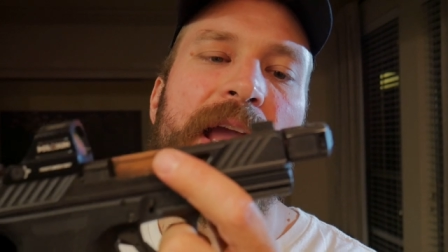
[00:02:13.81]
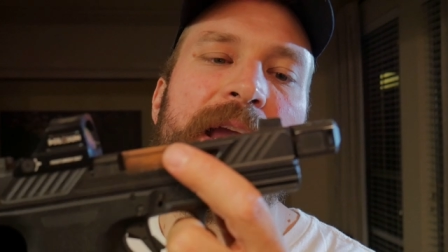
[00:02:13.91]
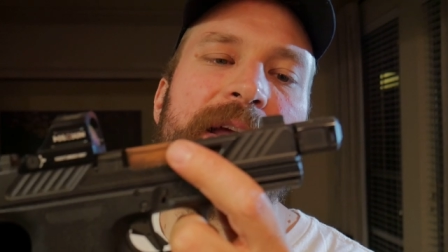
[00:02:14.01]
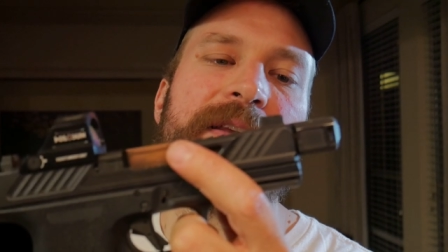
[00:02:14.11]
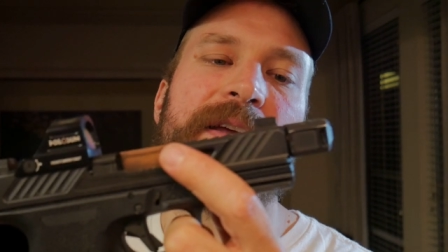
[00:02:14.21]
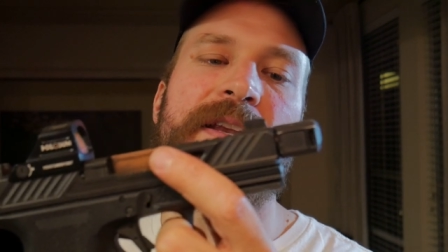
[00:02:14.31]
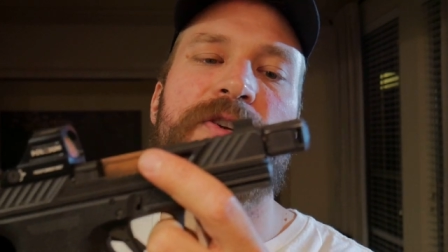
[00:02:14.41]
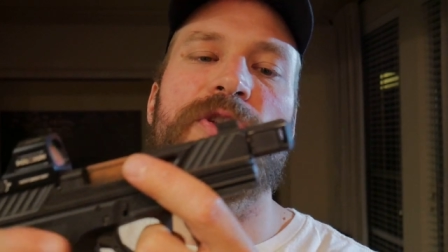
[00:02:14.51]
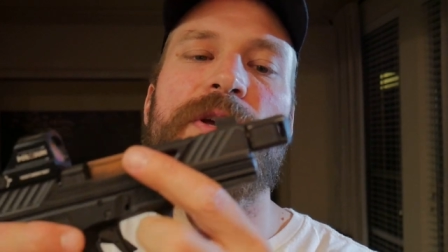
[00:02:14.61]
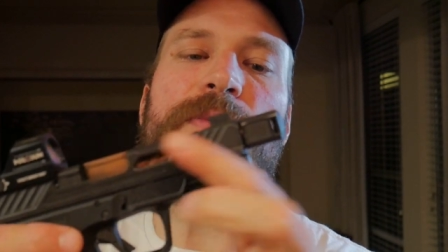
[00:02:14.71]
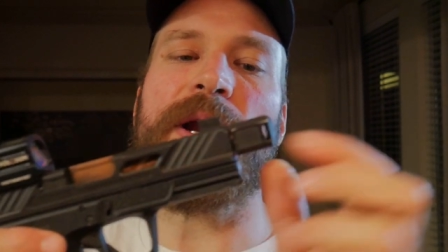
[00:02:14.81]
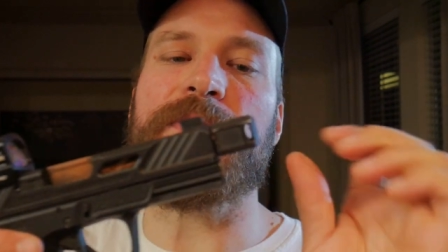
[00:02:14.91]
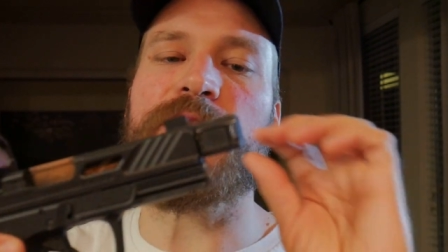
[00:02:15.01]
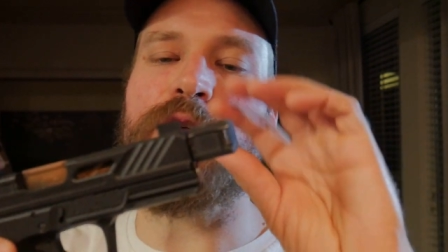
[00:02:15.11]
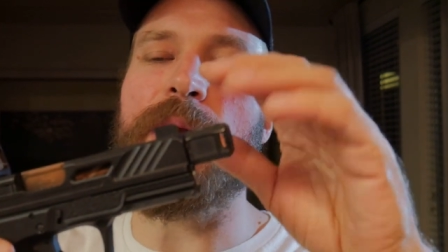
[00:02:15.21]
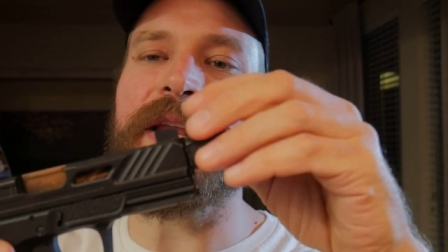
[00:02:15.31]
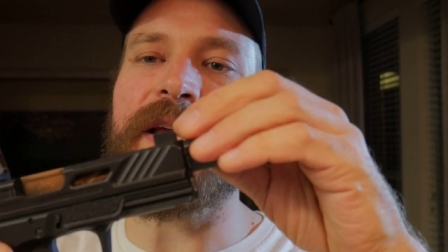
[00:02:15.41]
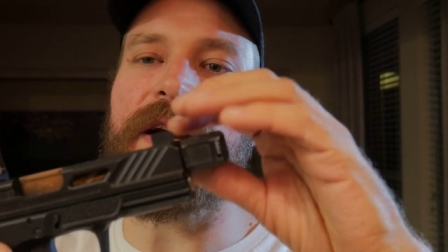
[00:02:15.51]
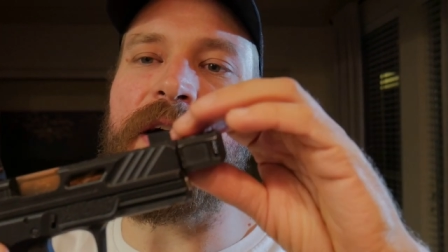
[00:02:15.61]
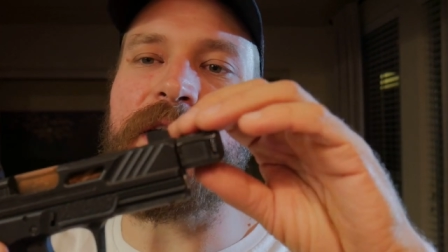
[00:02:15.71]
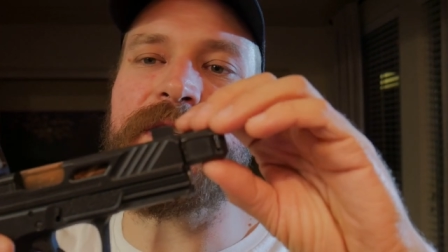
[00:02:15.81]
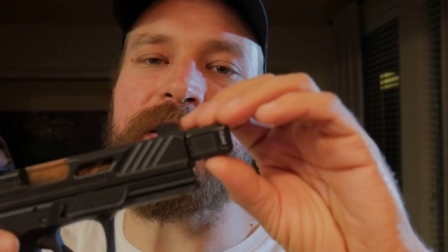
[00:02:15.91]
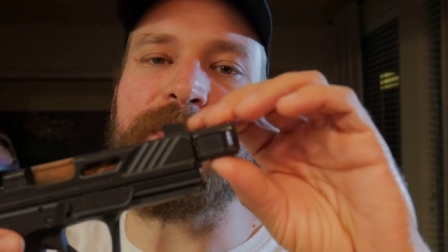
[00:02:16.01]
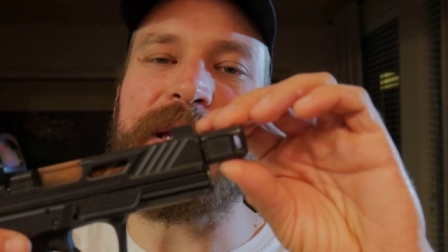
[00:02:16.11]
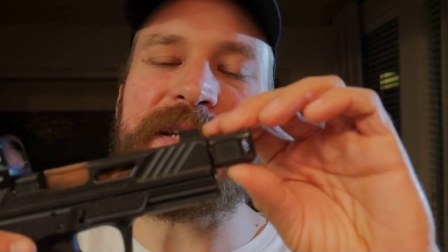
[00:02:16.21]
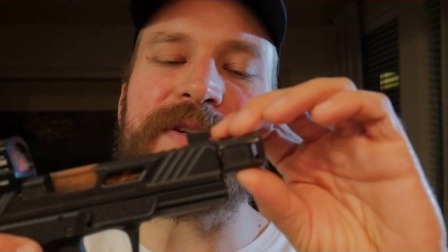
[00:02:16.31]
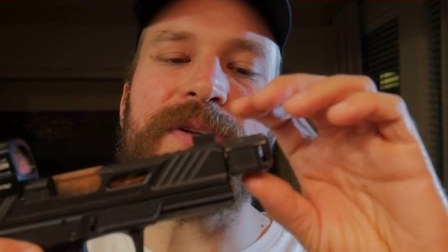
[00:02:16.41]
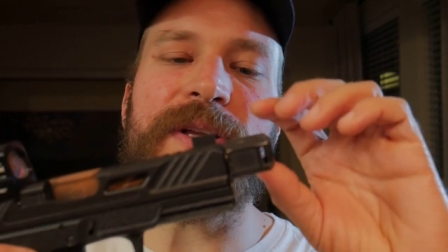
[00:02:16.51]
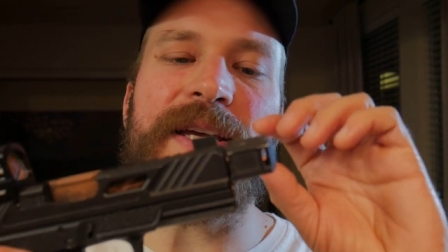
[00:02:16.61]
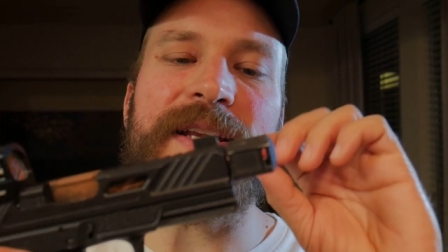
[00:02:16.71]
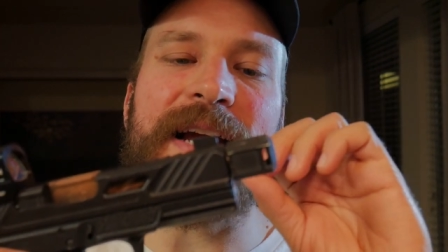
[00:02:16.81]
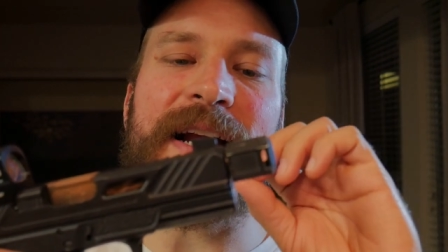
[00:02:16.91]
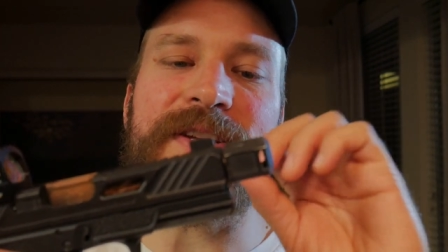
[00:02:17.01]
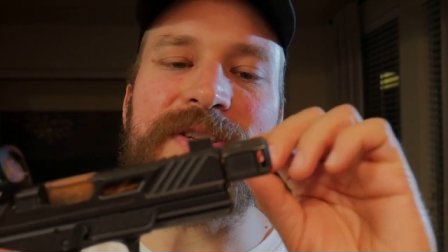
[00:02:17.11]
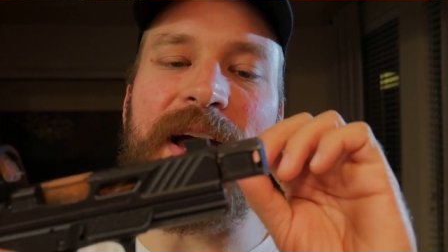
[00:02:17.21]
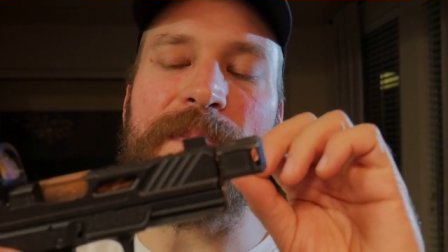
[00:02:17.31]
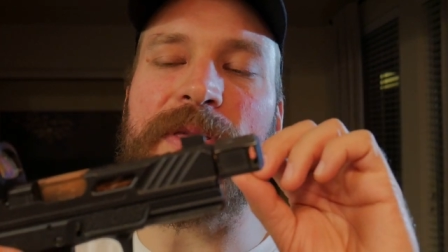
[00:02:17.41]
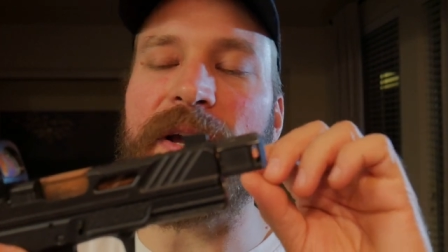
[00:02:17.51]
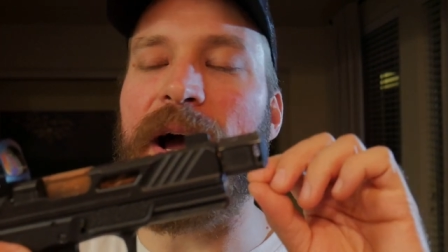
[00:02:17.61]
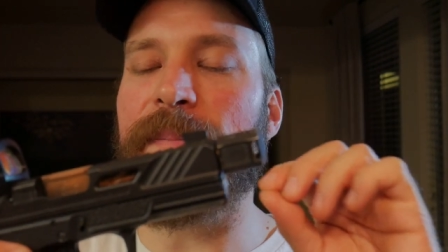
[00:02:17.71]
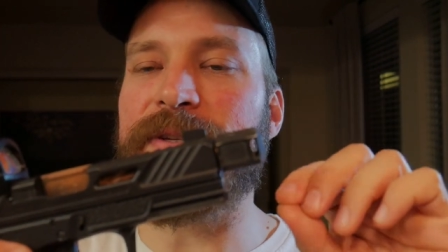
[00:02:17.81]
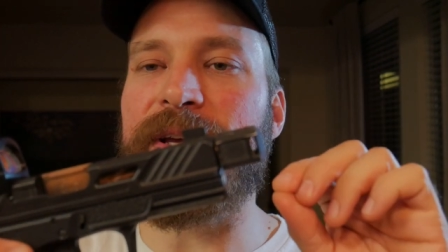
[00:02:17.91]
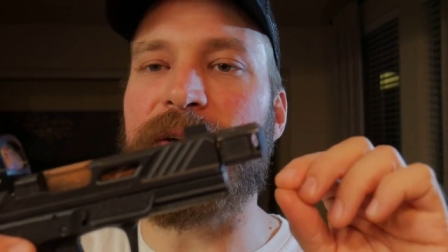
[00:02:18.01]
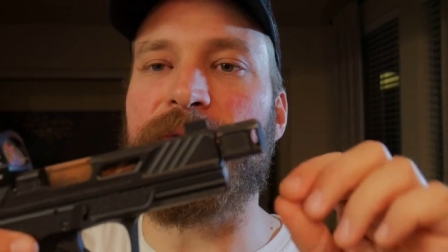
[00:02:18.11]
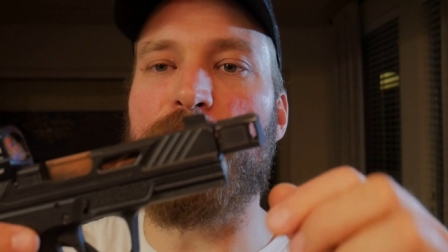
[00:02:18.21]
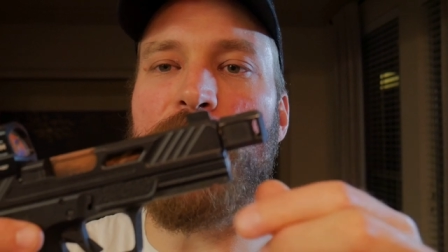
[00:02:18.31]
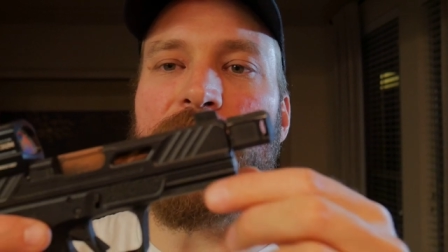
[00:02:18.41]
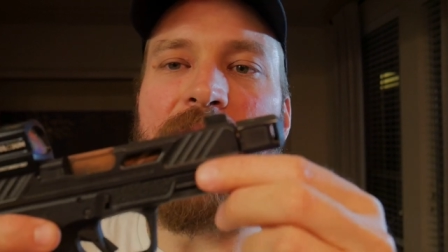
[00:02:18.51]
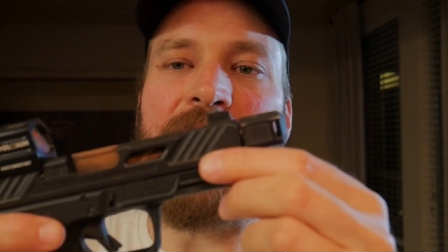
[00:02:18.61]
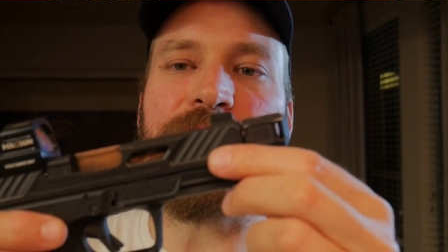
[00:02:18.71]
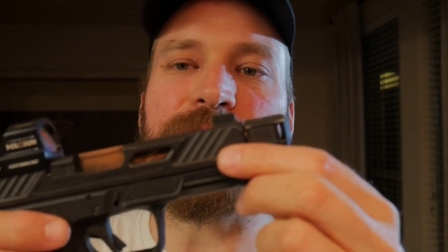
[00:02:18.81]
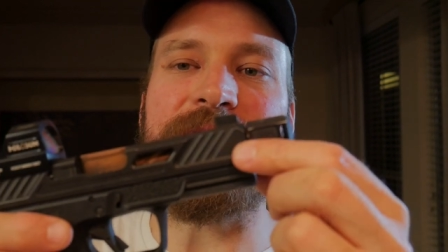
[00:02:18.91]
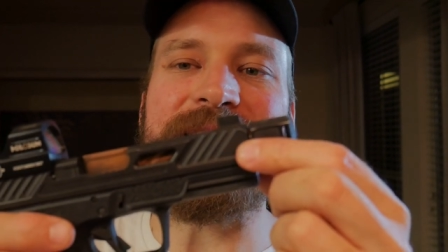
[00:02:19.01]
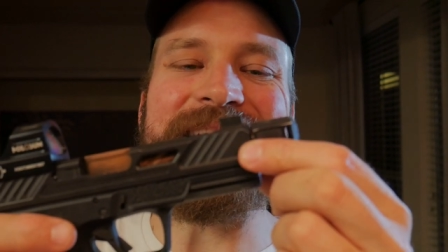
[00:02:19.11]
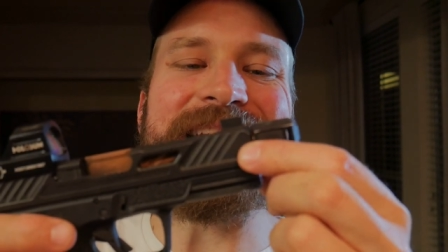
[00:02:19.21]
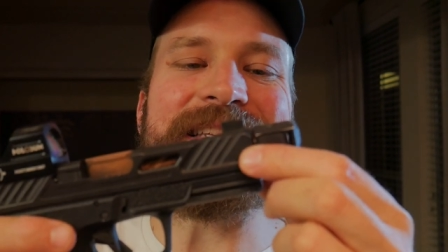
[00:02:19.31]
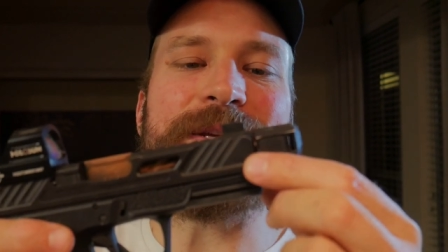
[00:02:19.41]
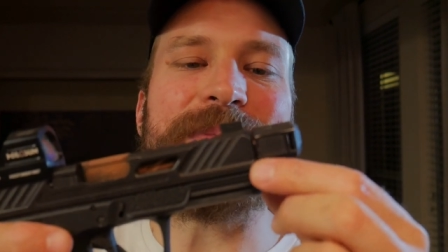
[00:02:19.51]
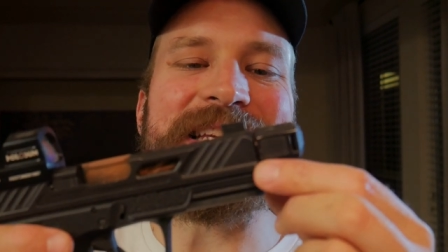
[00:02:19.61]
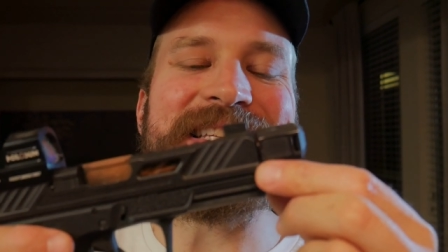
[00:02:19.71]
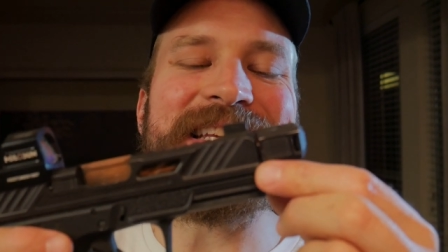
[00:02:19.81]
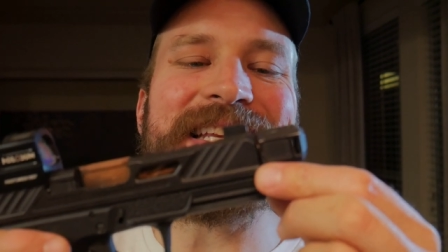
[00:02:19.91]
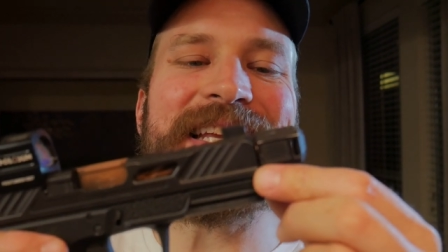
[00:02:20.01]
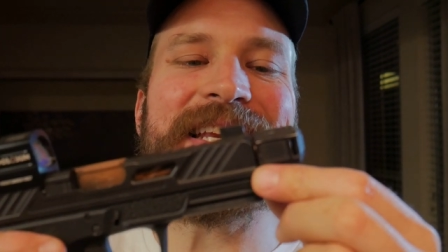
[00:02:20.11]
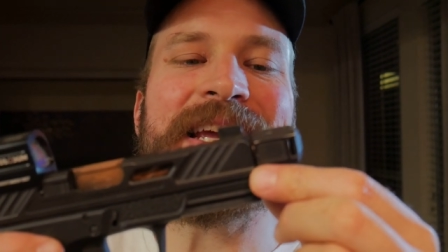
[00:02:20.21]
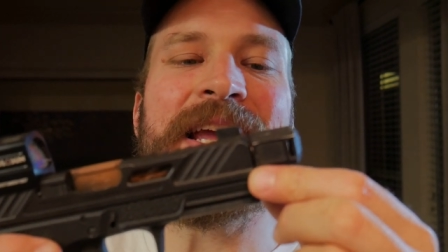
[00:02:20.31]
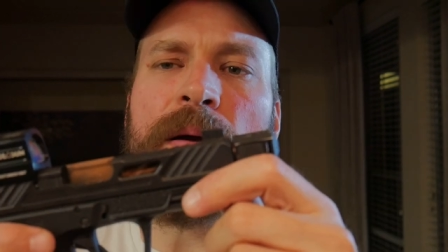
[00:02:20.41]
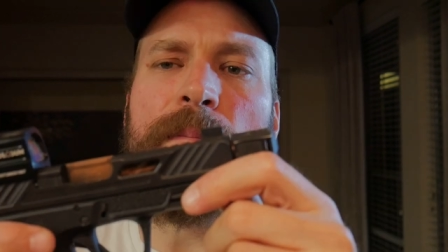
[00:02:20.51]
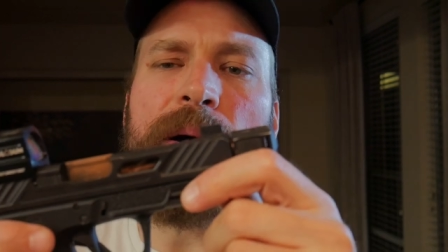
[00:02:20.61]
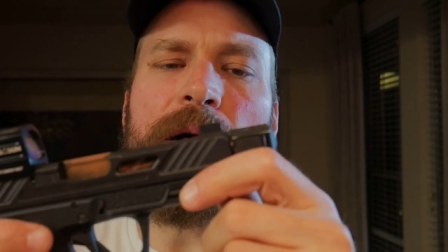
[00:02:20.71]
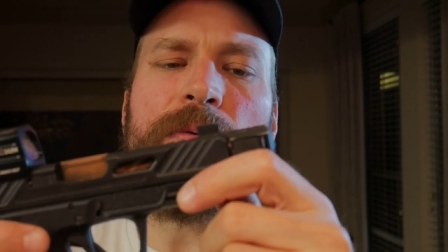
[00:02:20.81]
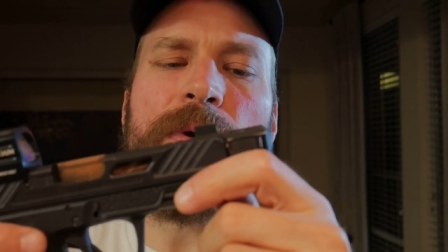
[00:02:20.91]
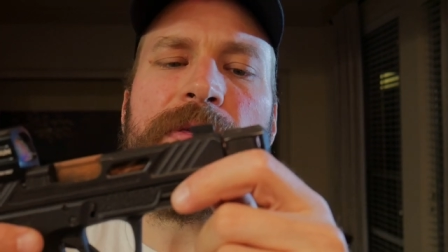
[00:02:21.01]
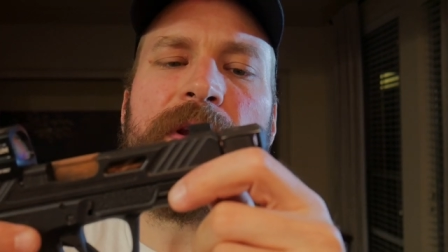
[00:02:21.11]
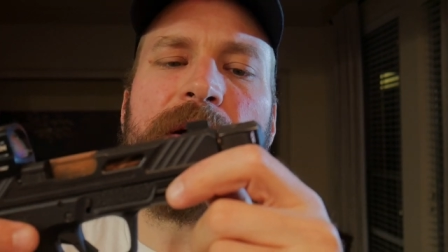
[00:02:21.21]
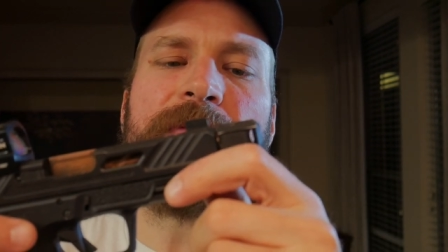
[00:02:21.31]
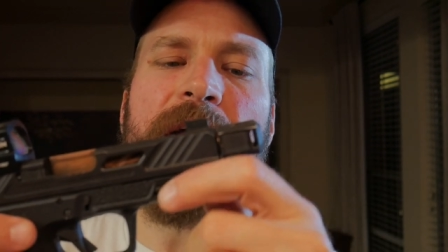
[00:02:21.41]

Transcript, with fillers: and initially when I was threading it onto the pistol, it kind of stopped the compensator from where it actually needed to be seated. But with enough